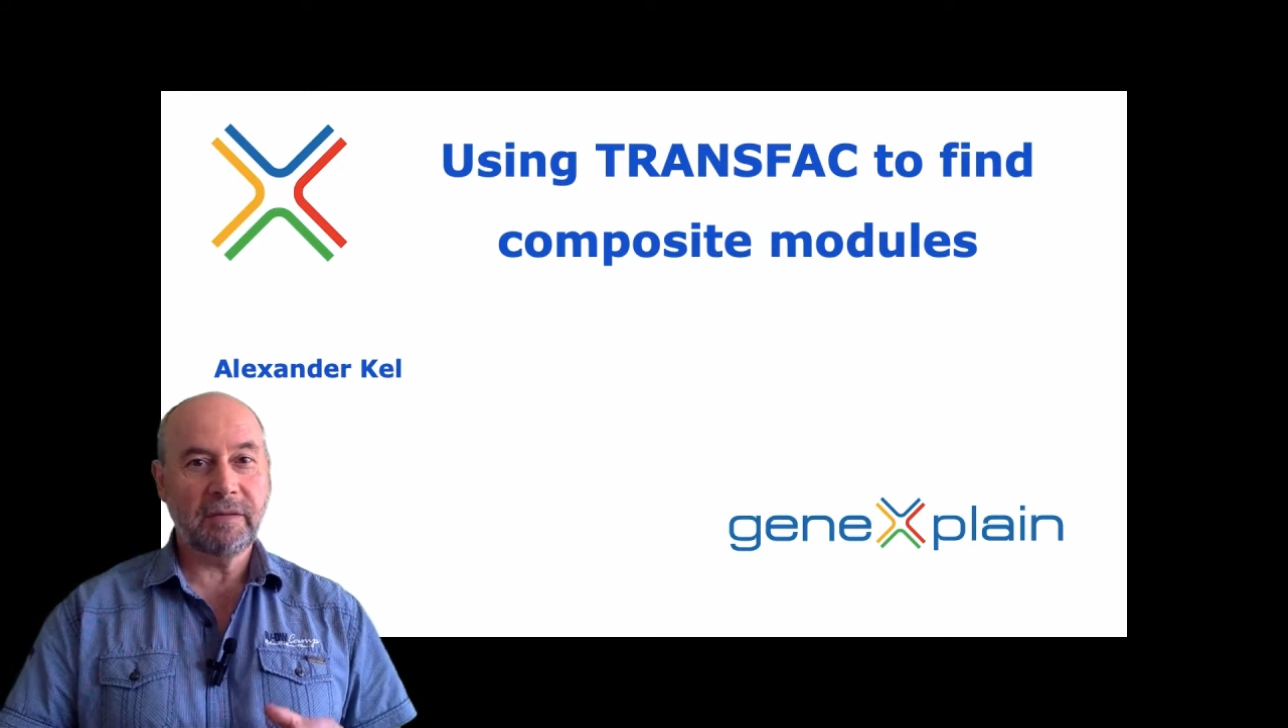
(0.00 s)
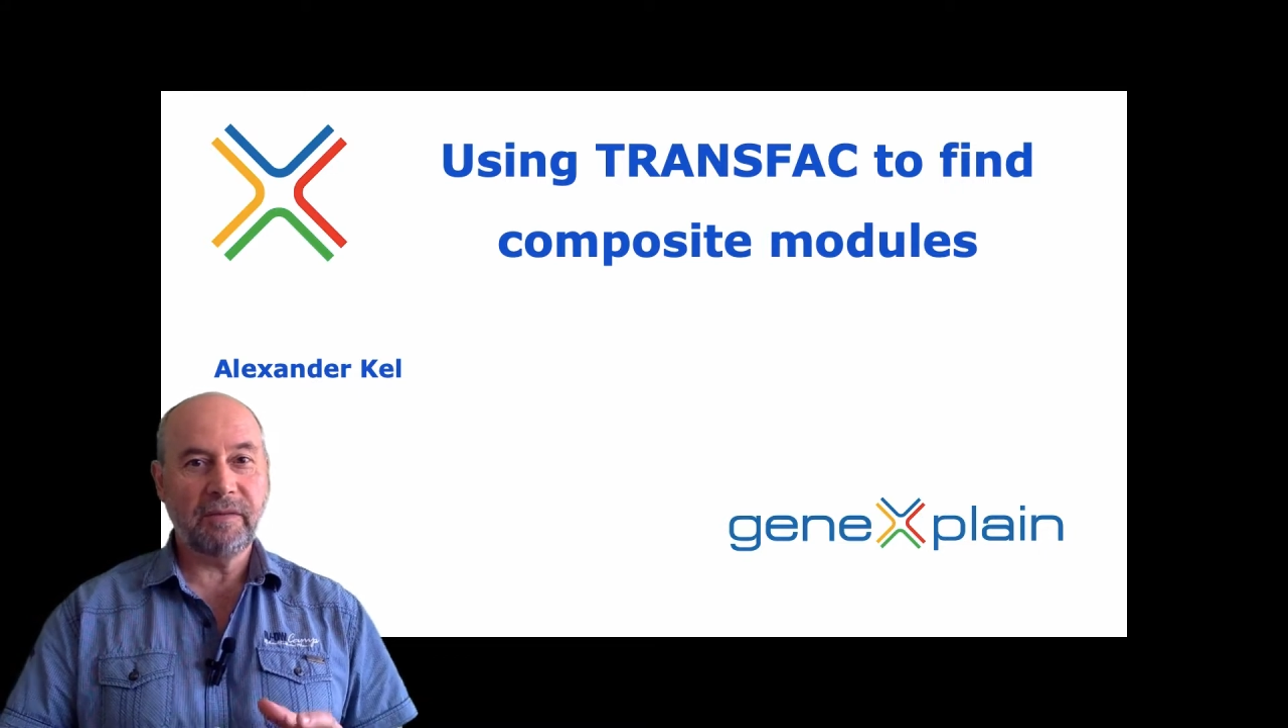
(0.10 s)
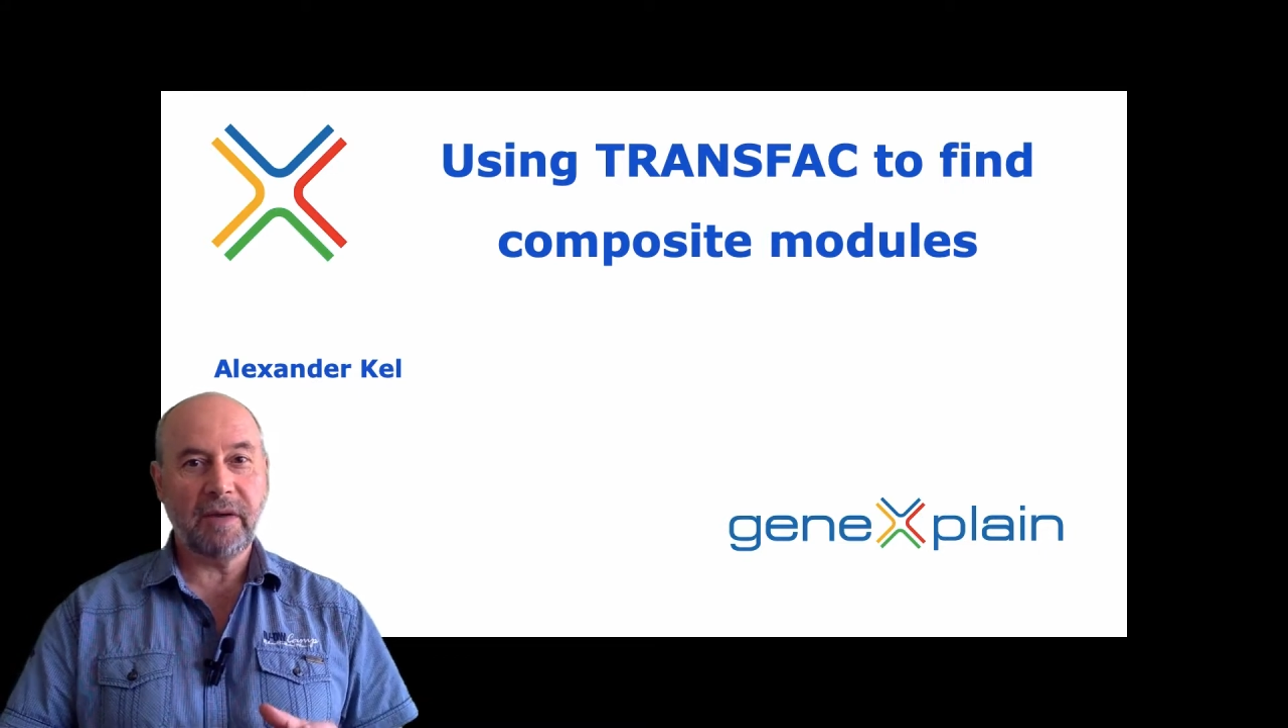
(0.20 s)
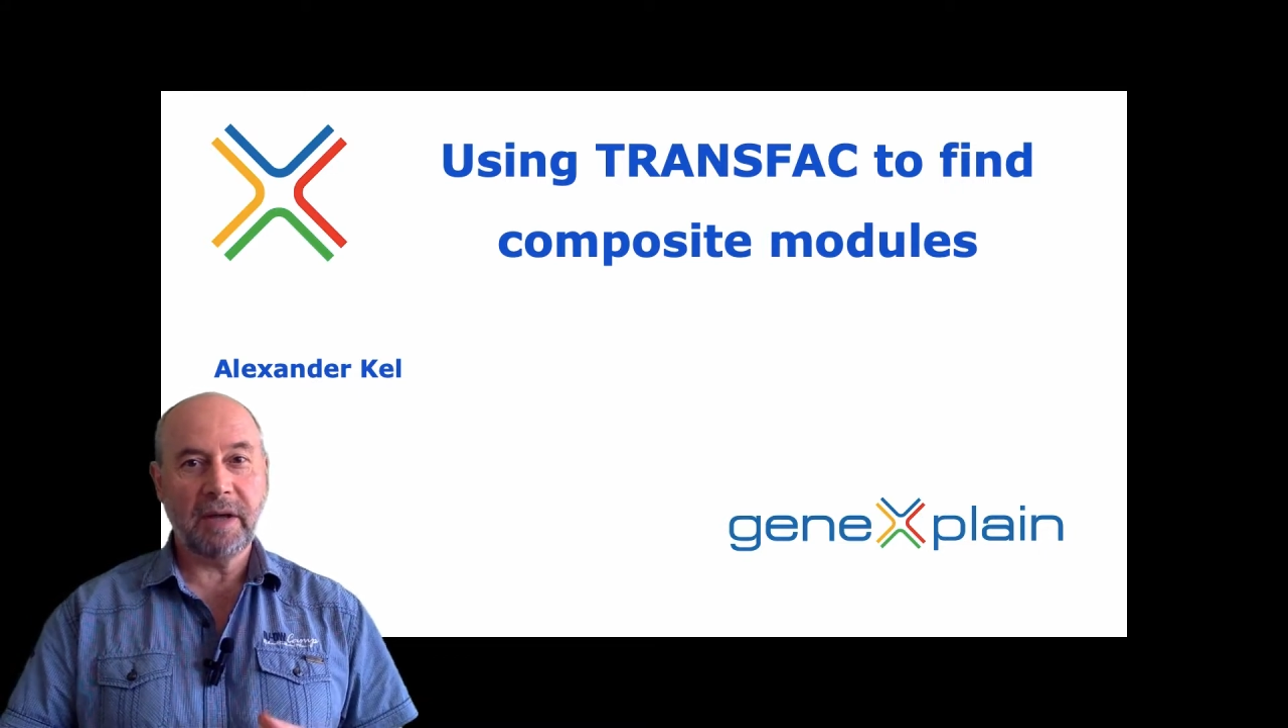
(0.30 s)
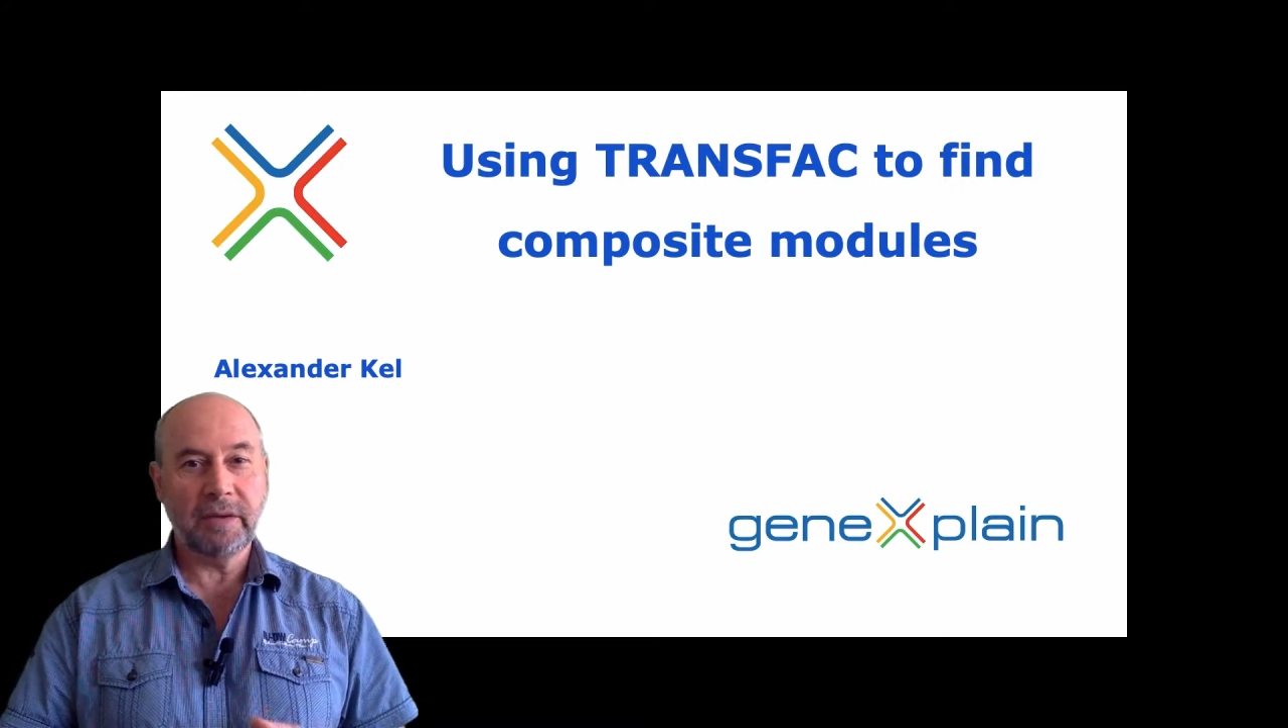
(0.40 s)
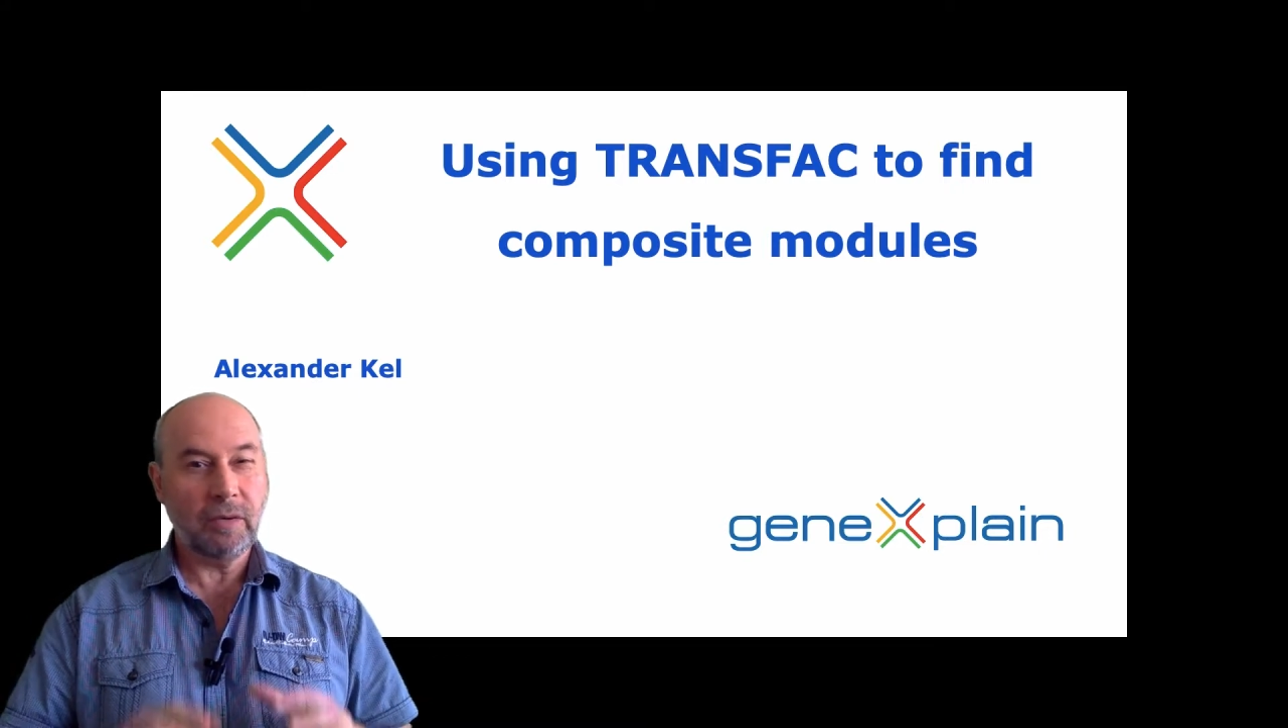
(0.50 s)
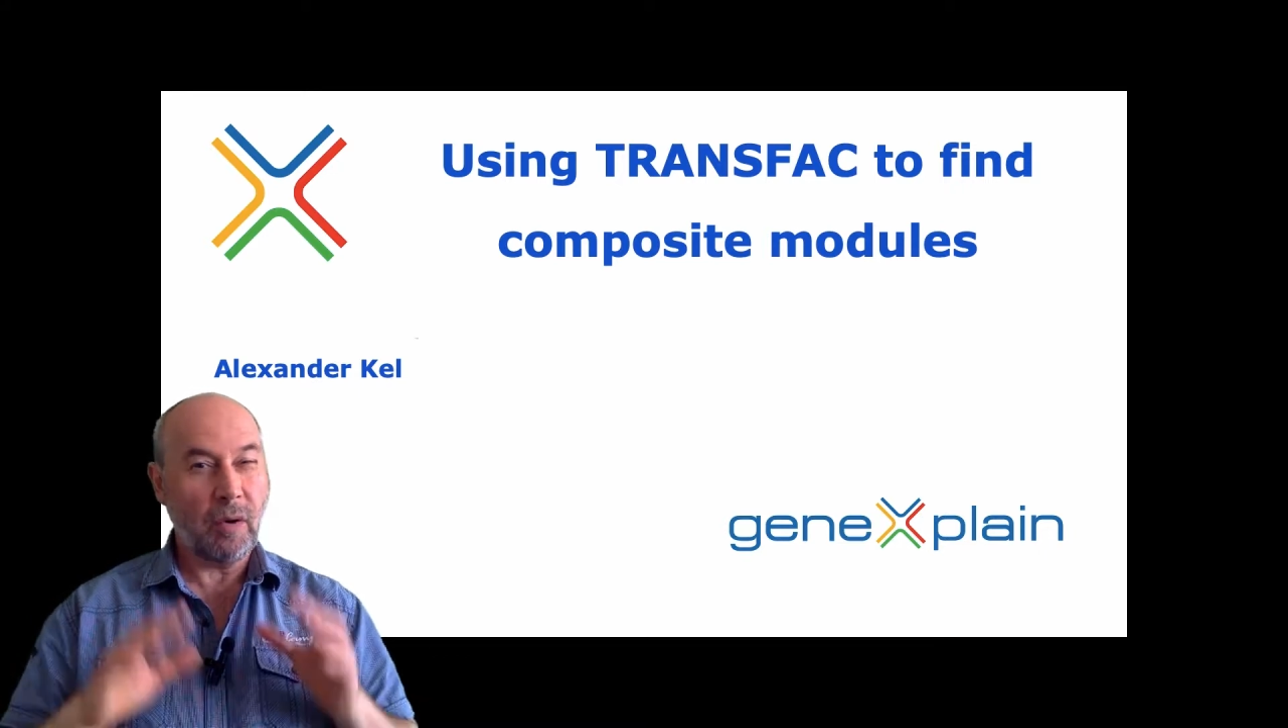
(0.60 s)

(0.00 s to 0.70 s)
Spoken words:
to find